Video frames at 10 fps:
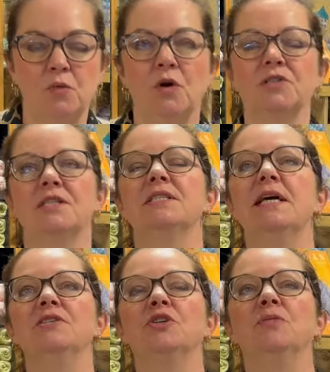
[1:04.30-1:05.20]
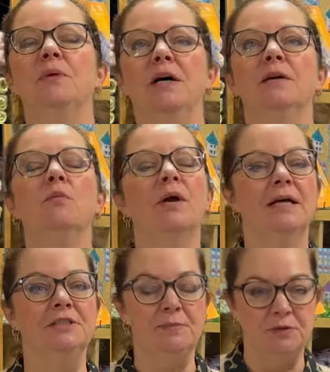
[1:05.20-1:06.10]
was set up when
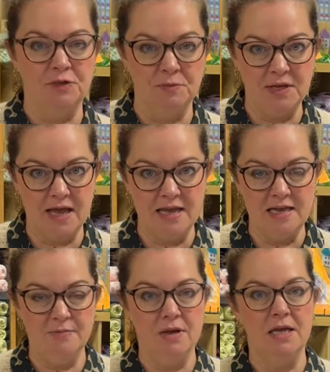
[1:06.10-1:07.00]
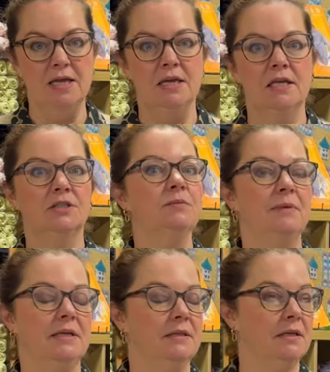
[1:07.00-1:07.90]
Andy Burnham came to
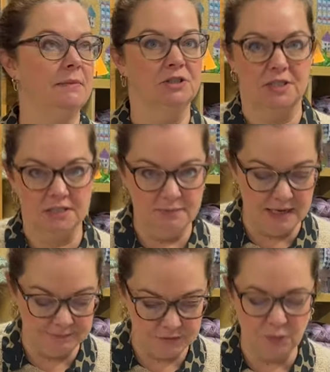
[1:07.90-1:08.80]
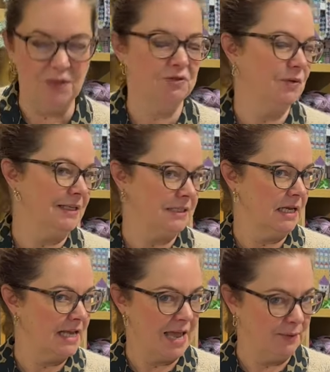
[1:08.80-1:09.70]
be the Manchester Mayor. Don't know if it's right to
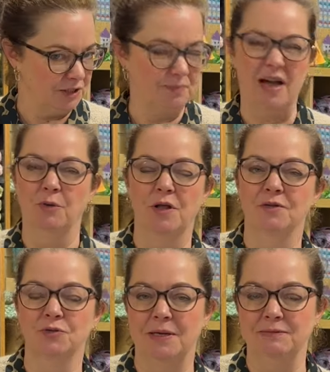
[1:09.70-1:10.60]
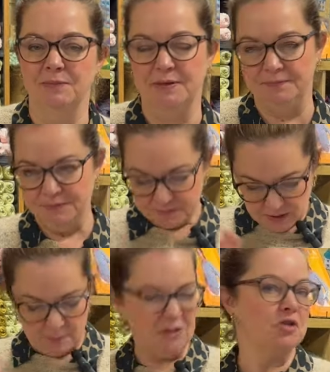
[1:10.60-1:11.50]
say came into power. That all sounds a bit
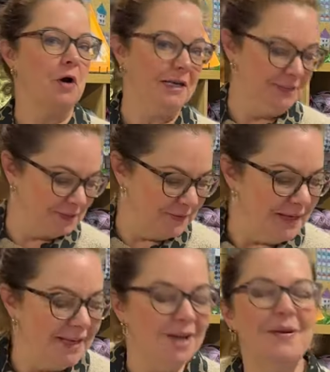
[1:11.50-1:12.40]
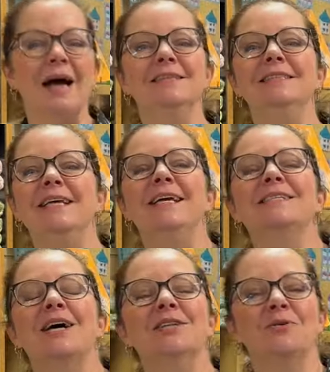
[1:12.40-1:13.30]
strange. Andy
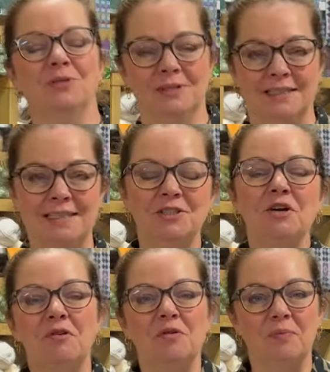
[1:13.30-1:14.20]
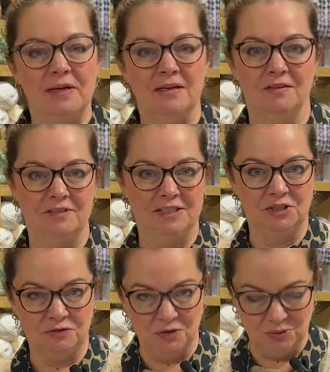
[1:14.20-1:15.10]
is a local lad. Andy grew up in our
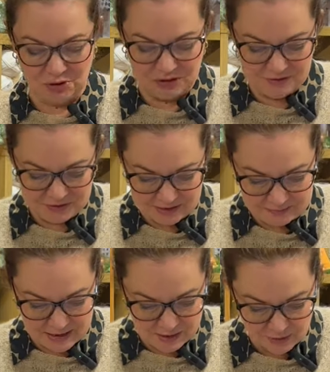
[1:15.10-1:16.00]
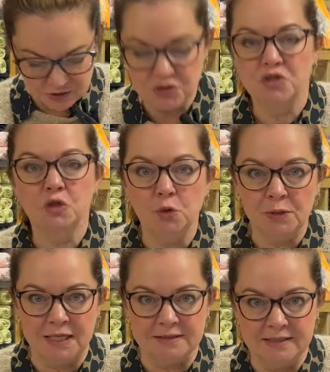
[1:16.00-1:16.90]
village of Colchester. I went to school
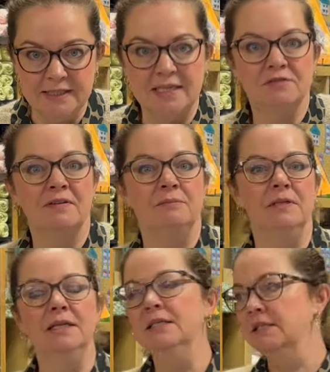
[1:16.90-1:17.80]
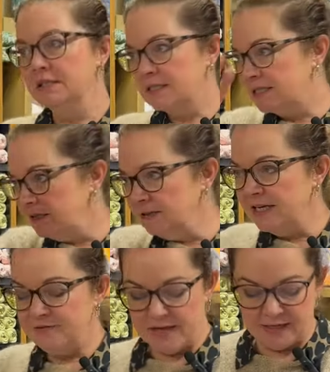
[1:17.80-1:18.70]
with Andy. His family still
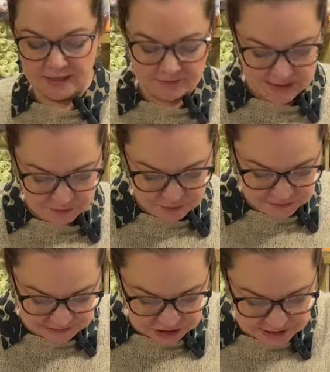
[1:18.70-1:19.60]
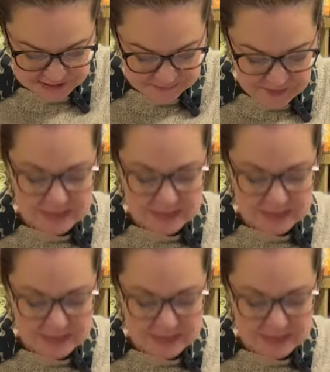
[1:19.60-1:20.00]
live in and around the villages.